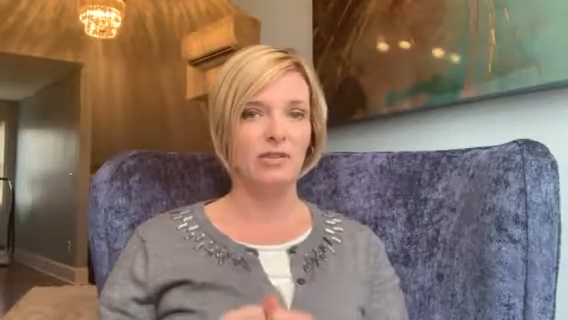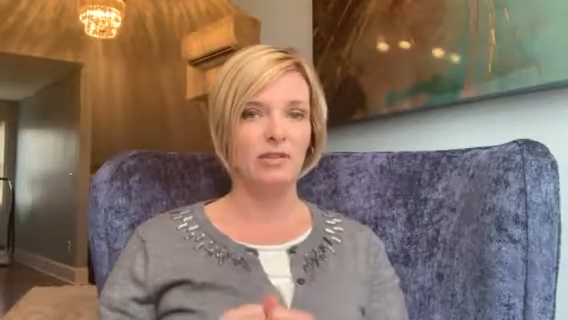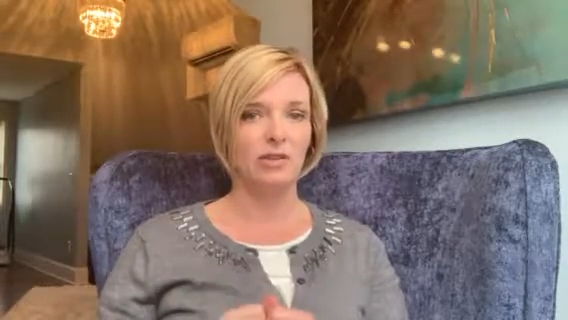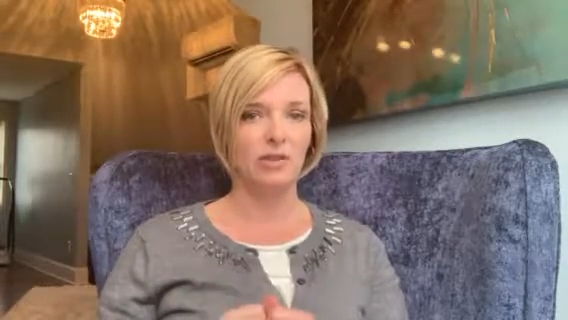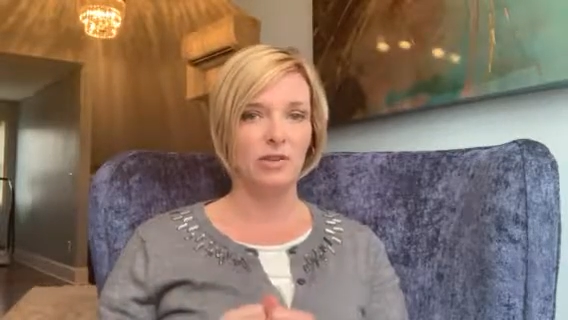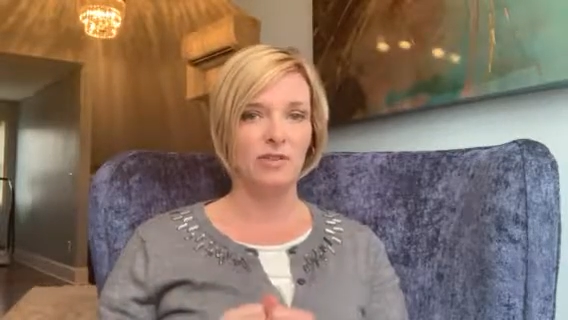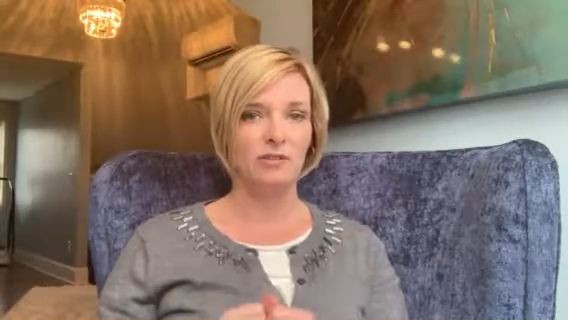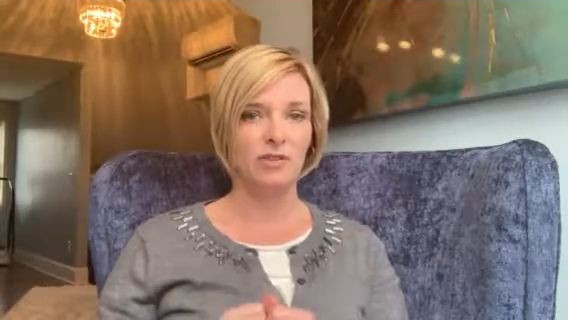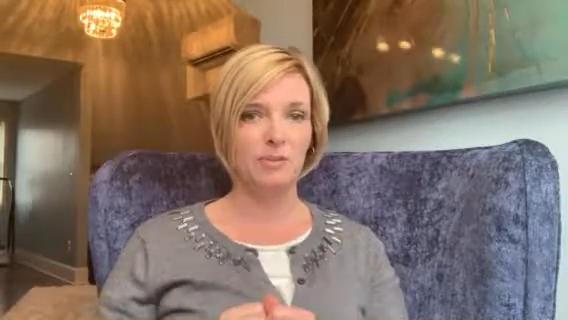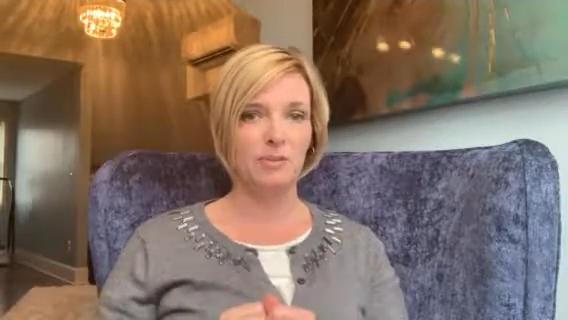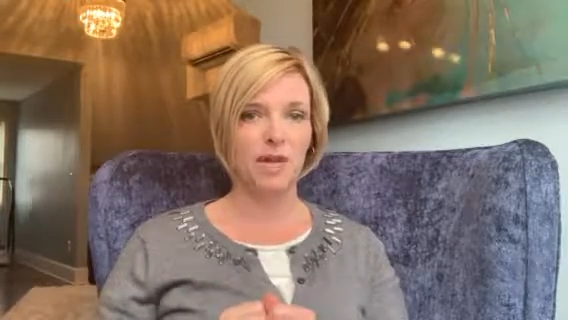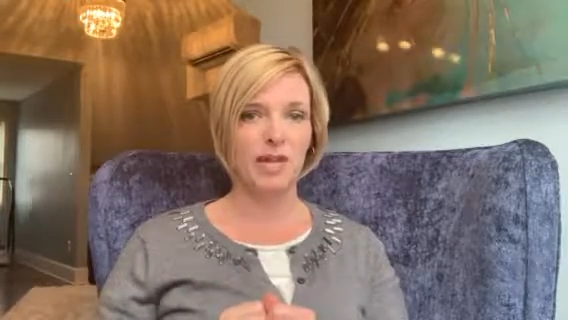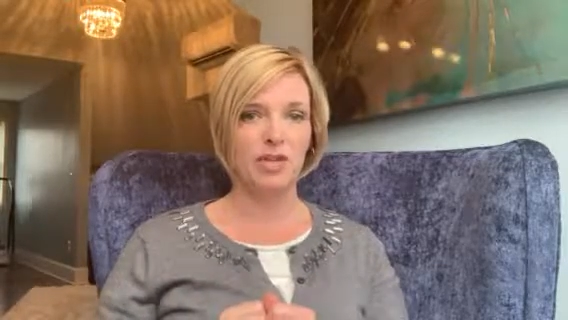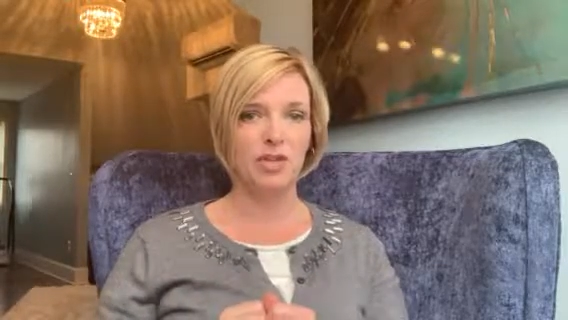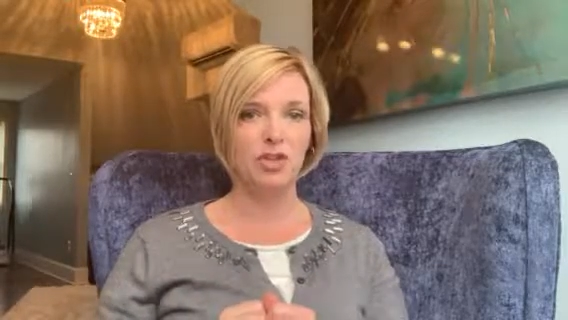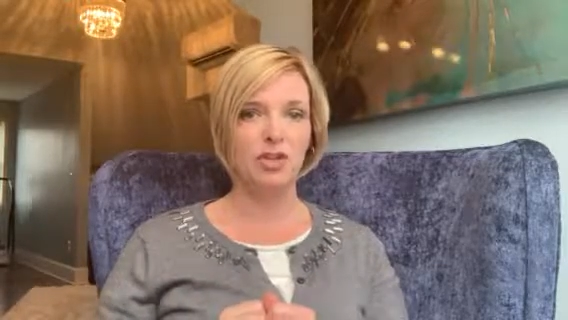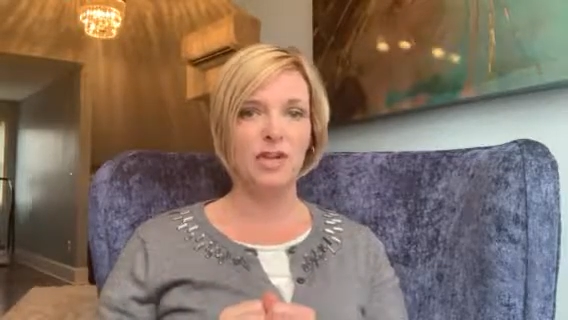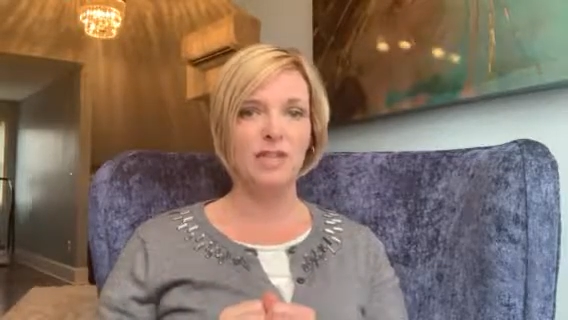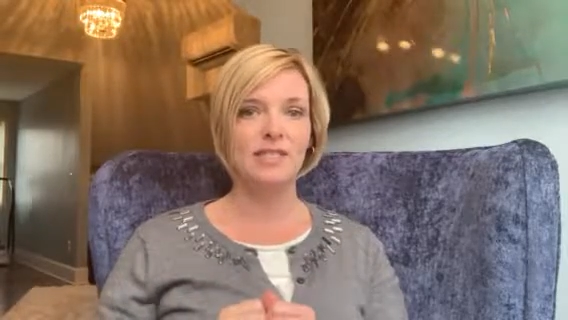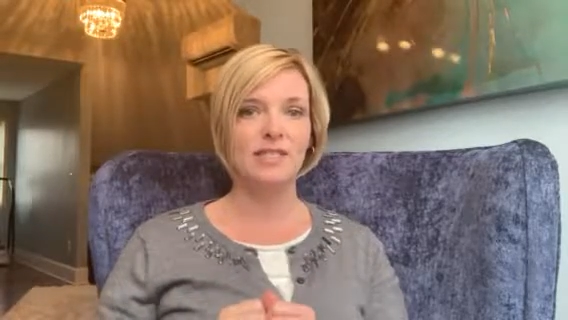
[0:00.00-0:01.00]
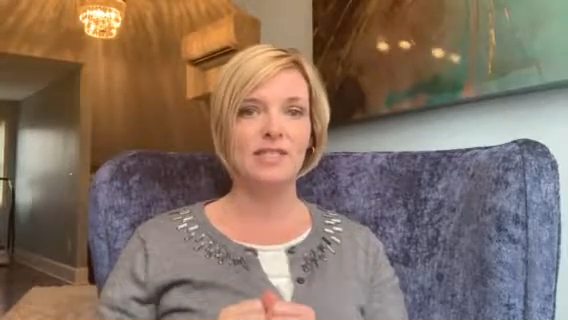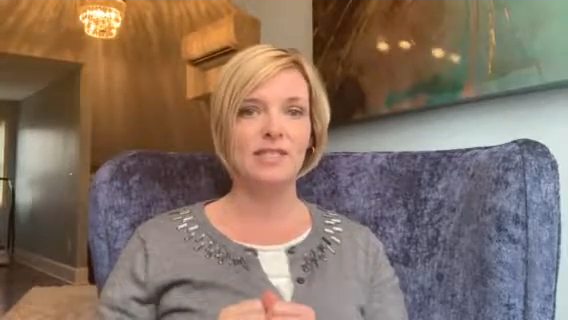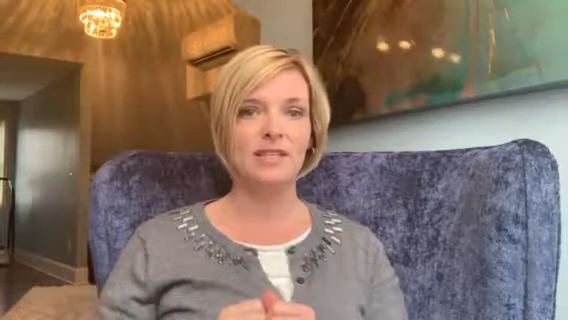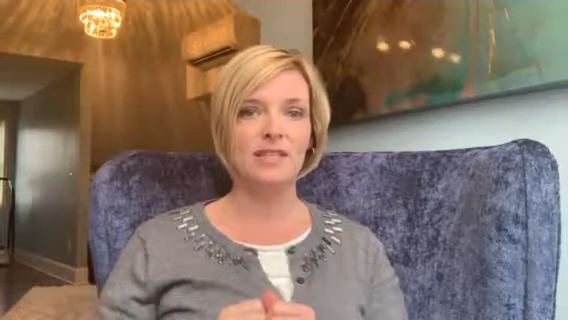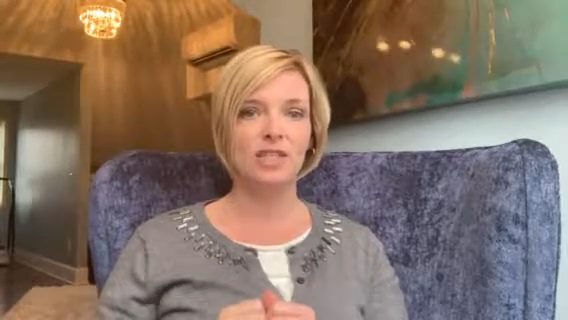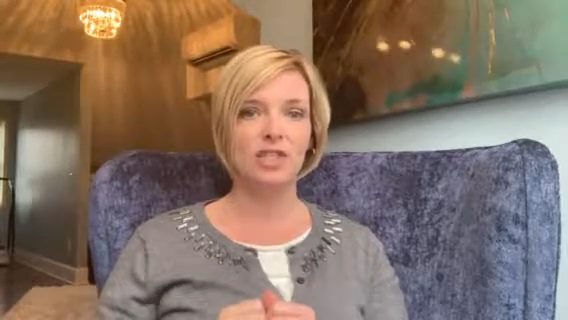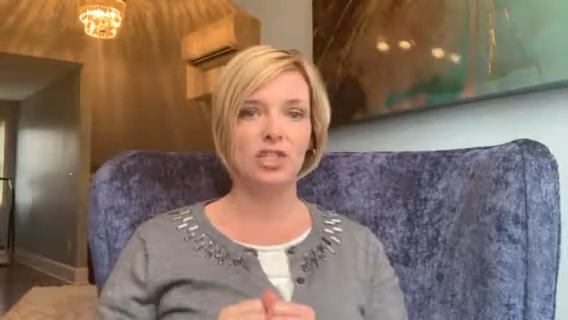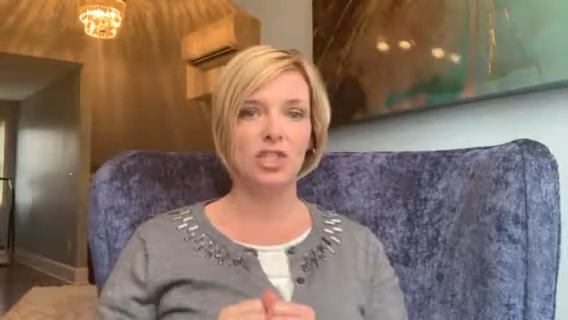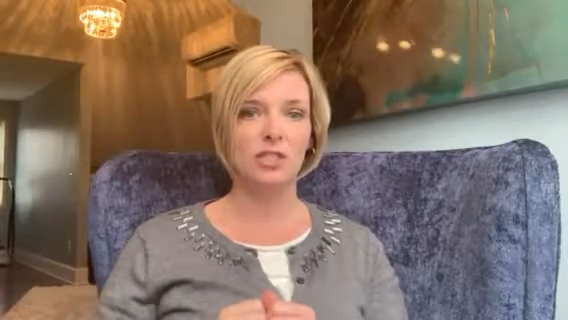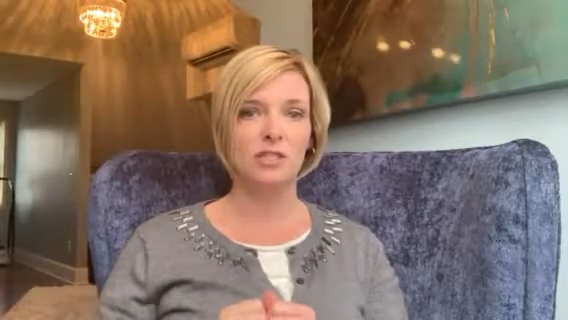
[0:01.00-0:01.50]
neurofeedback addresses
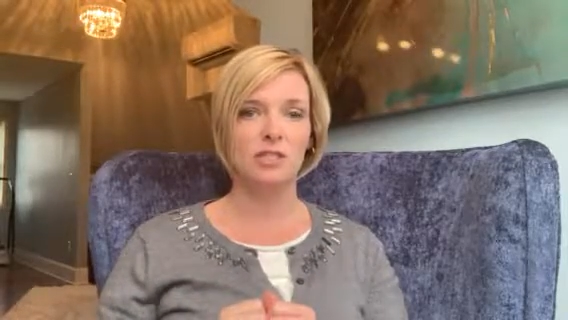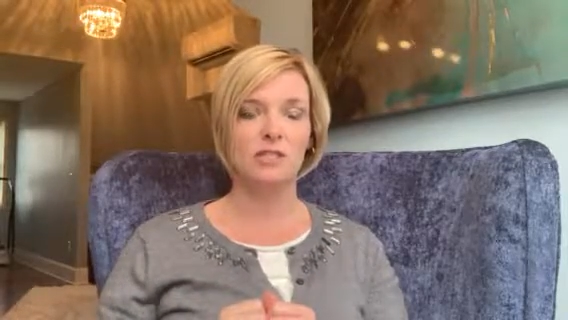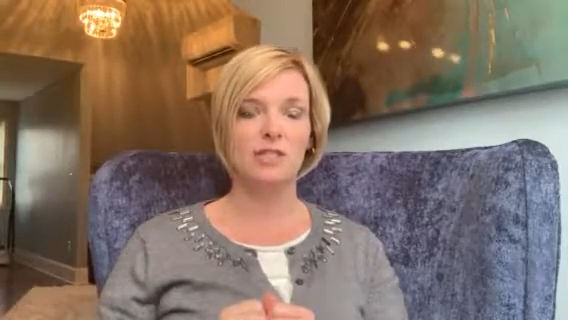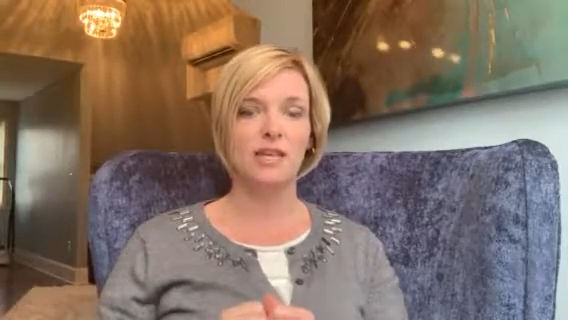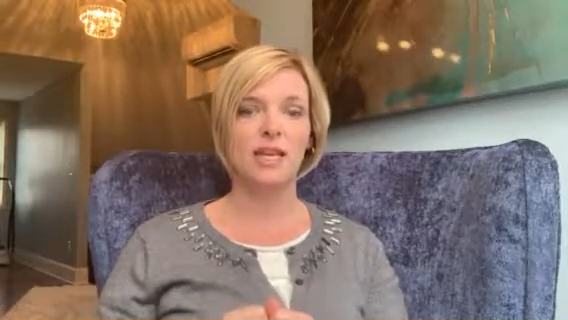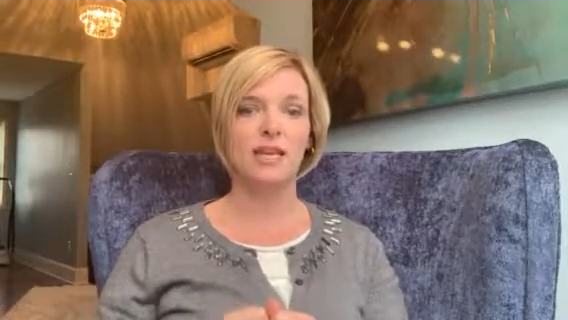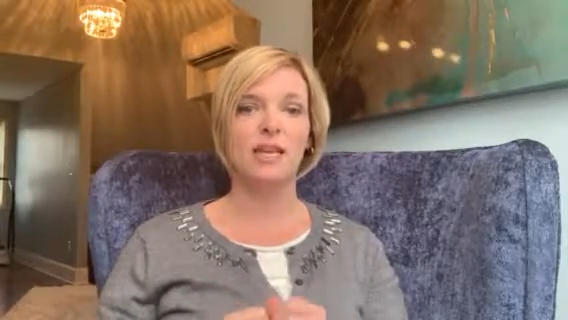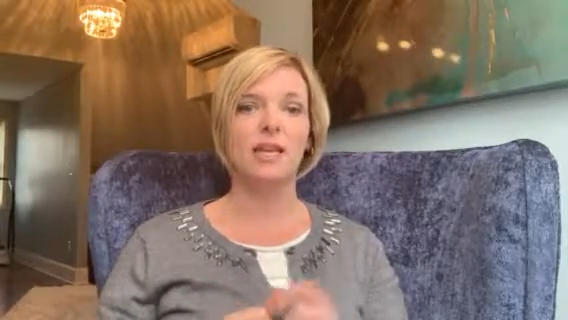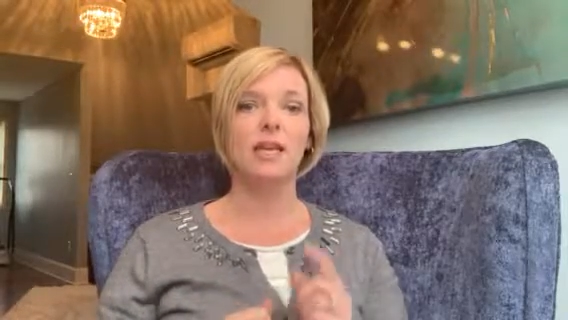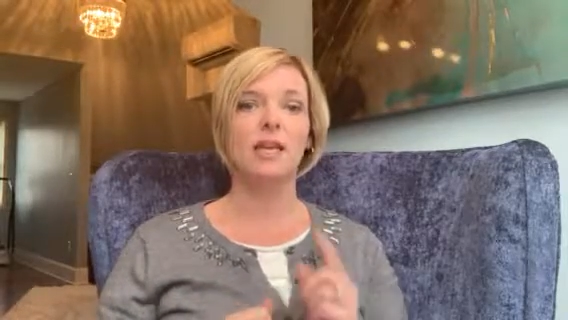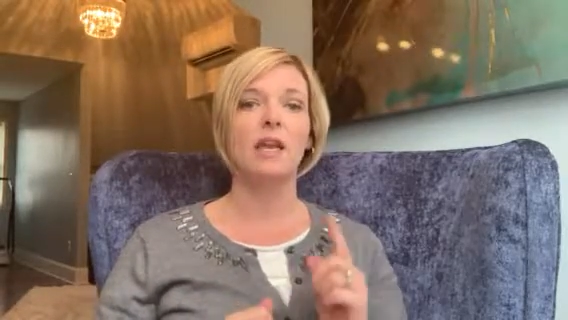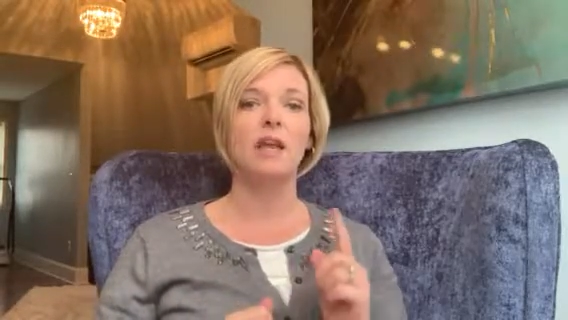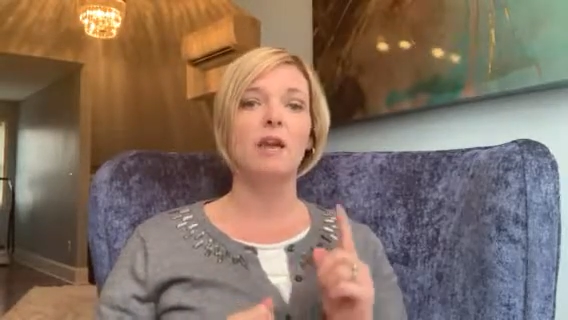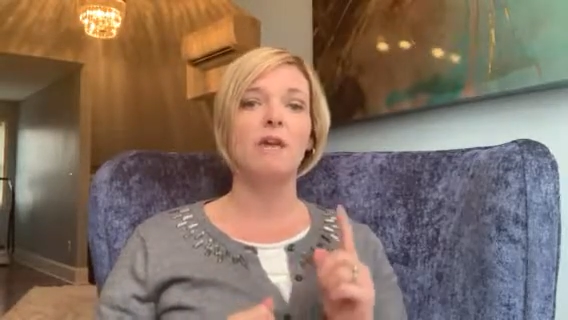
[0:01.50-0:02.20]
it in just a second.